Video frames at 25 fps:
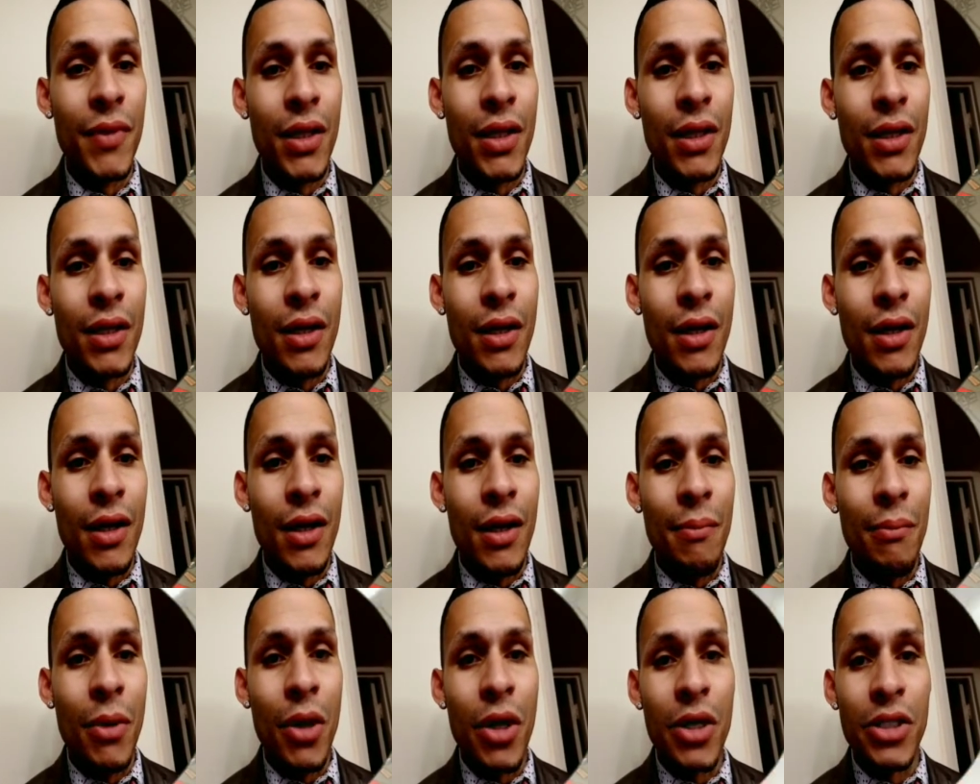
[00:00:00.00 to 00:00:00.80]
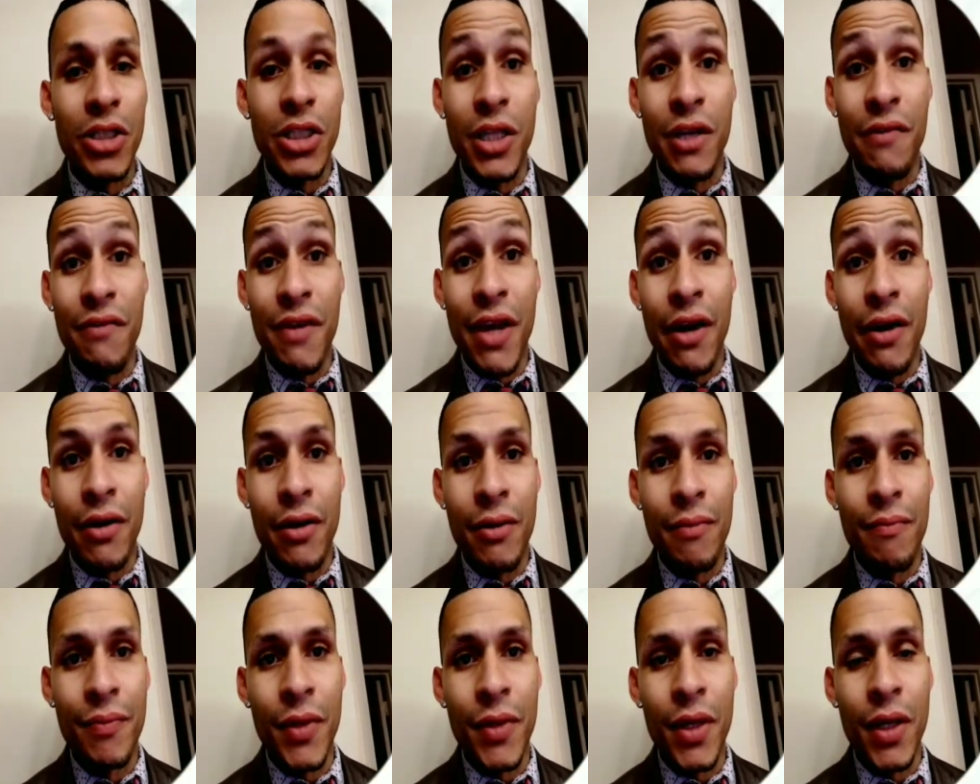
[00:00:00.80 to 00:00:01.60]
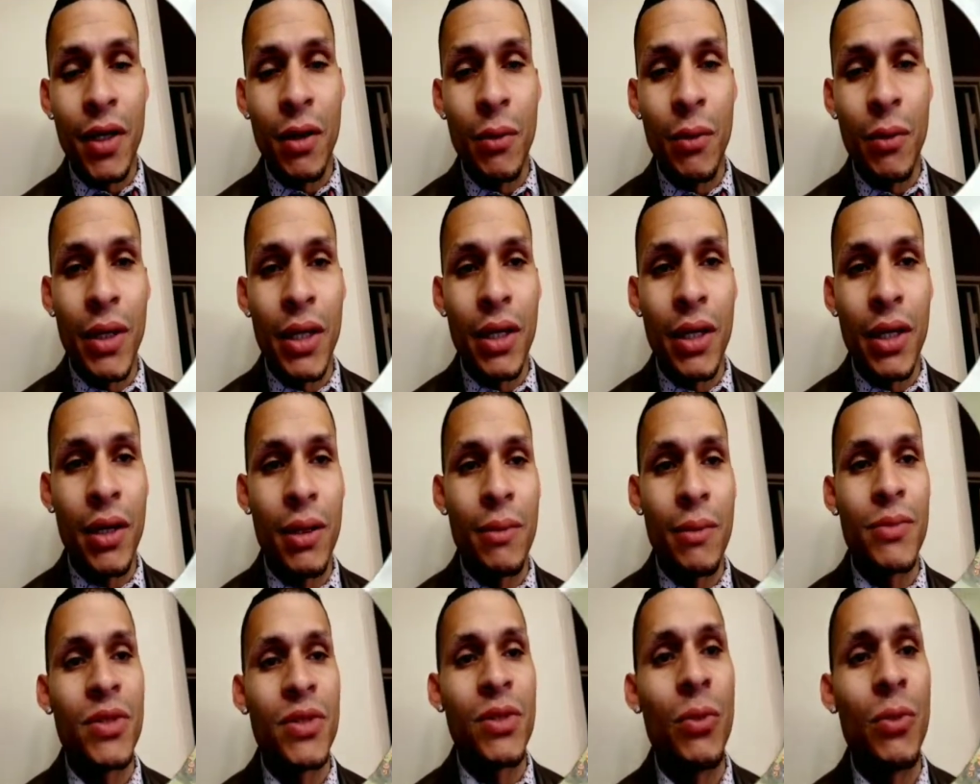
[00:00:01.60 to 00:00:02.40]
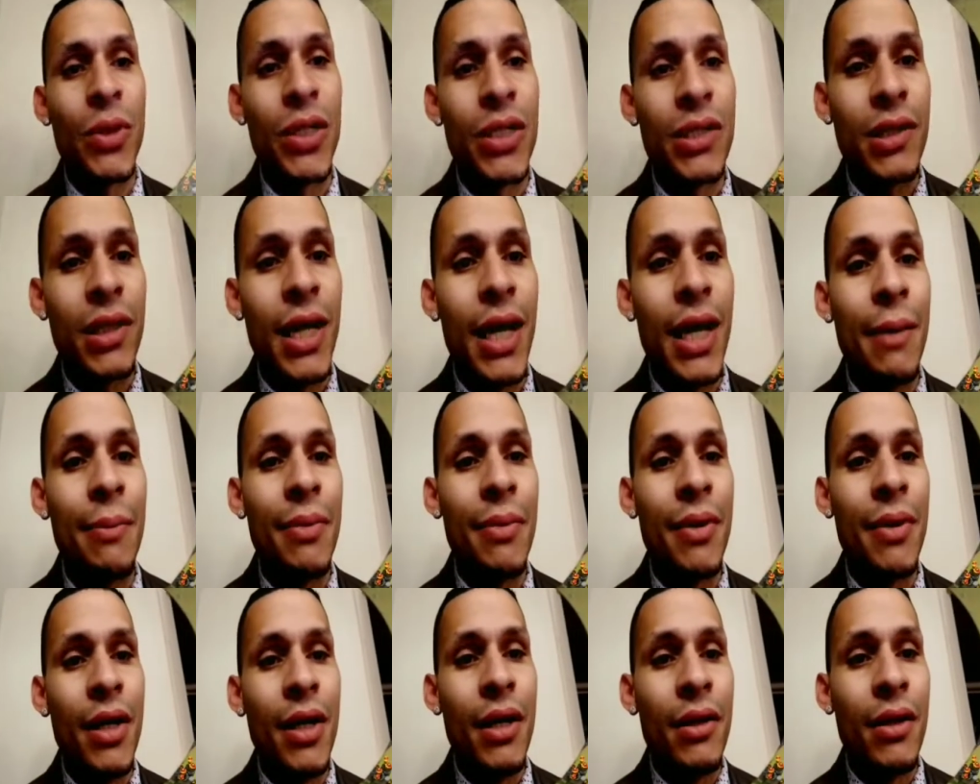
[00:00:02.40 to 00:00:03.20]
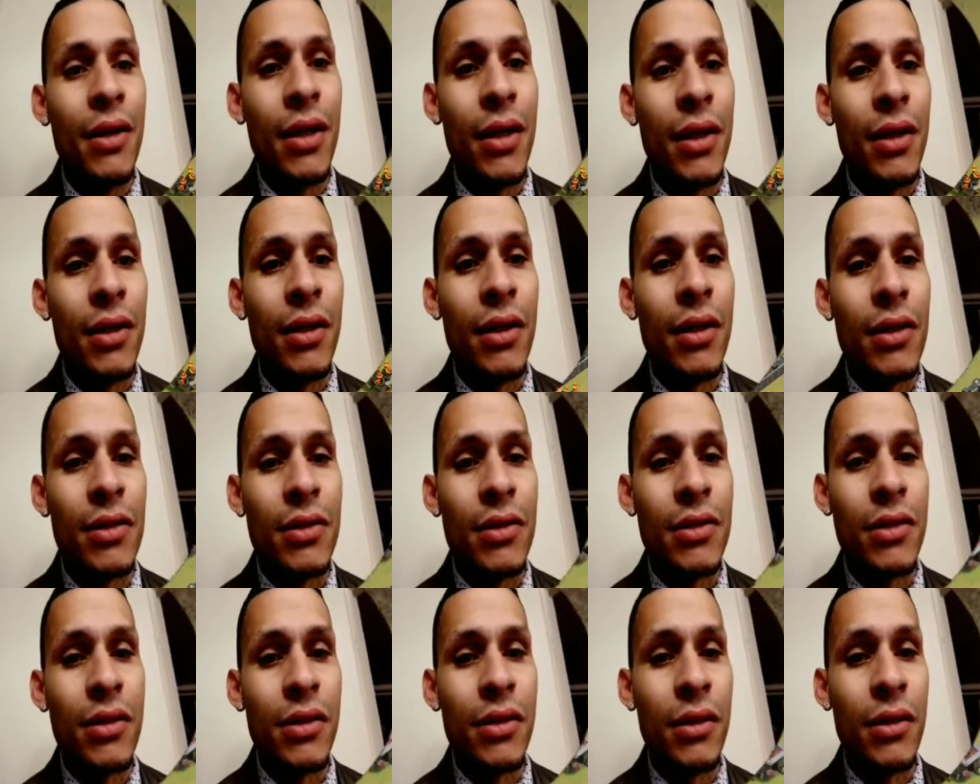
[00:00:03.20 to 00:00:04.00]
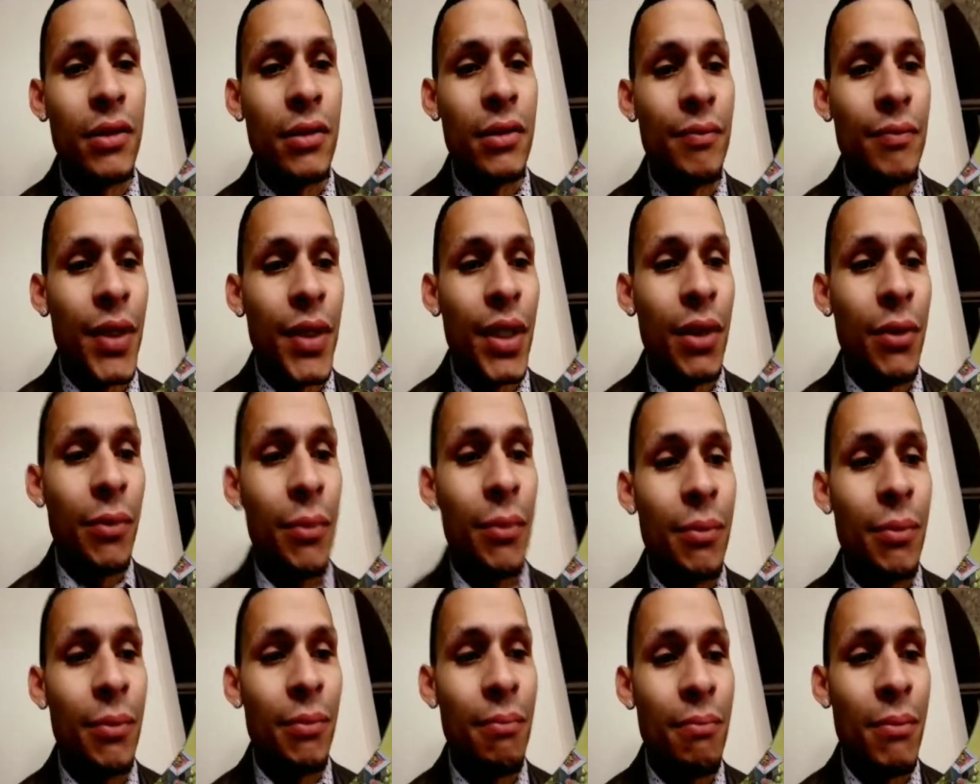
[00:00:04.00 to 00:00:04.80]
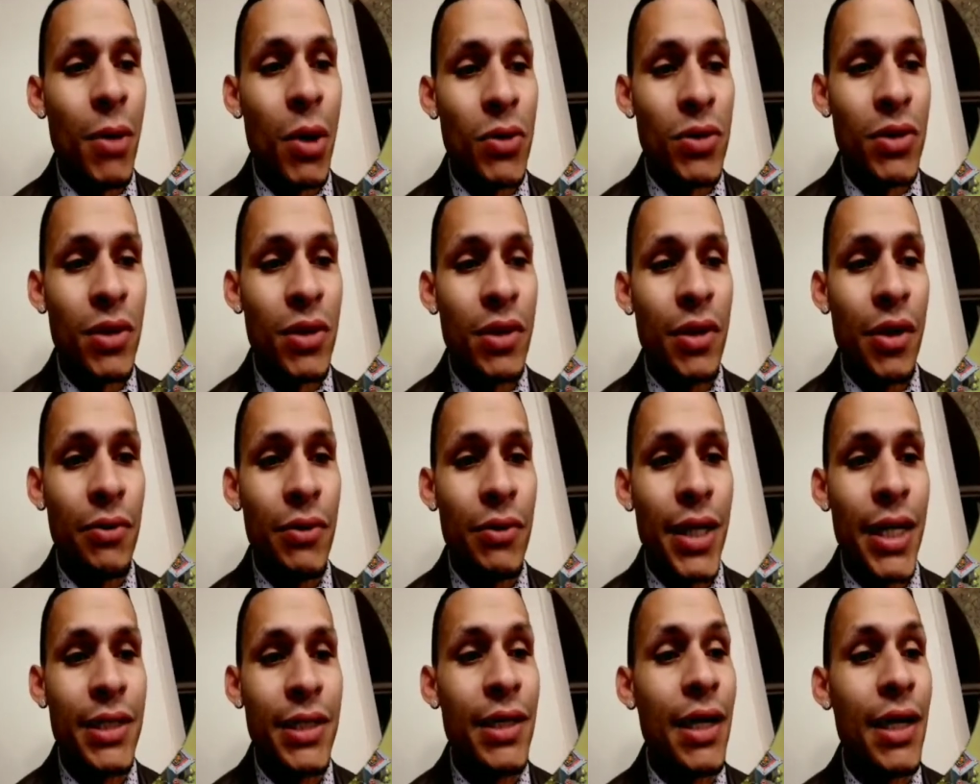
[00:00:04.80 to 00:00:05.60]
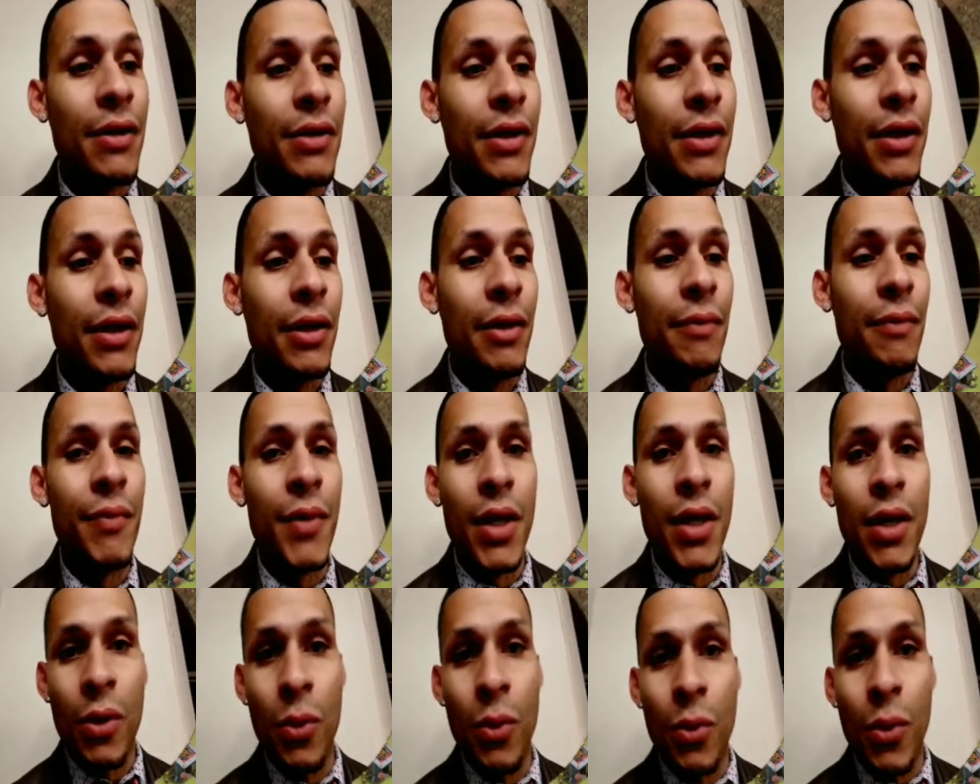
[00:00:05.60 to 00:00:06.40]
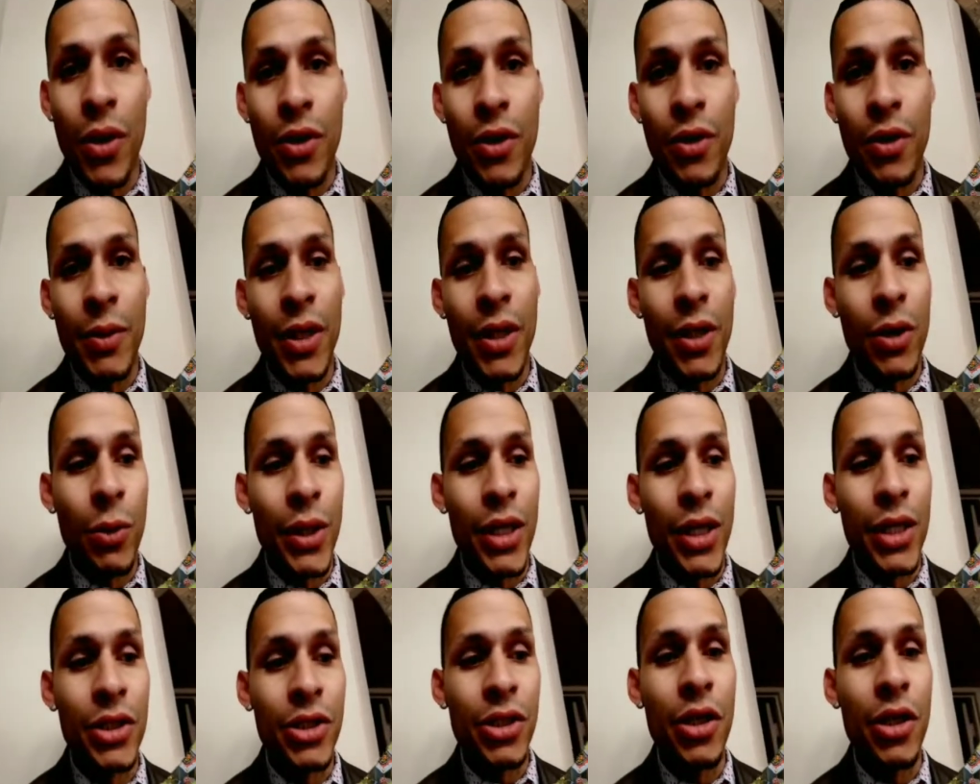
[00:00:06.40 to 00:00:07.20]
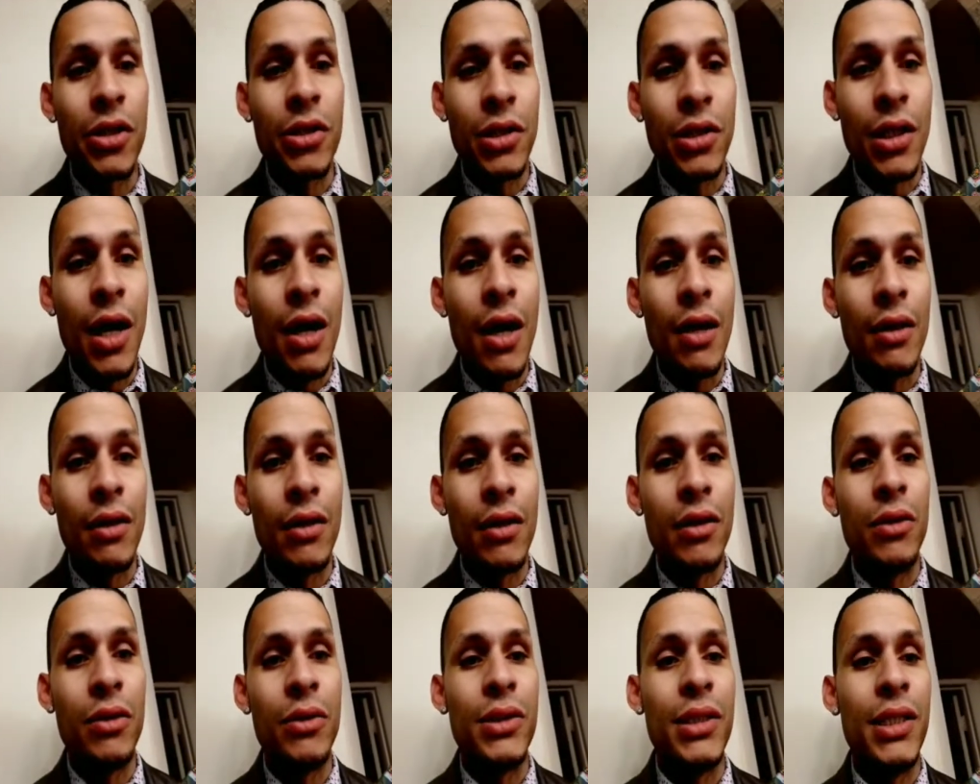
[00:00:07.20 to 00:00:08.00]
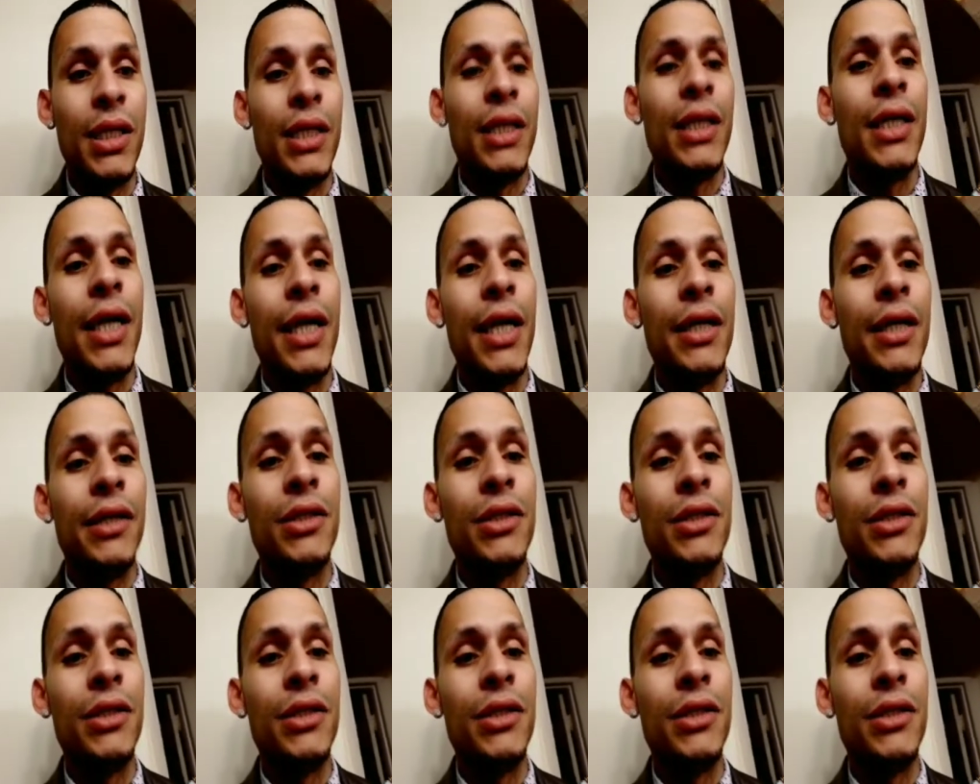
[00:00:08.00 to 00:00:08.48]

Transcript: margin of error when it comes to Witch Slap than it does to most of the other raids out there, whether it be Queen Charge Lalo, TDH,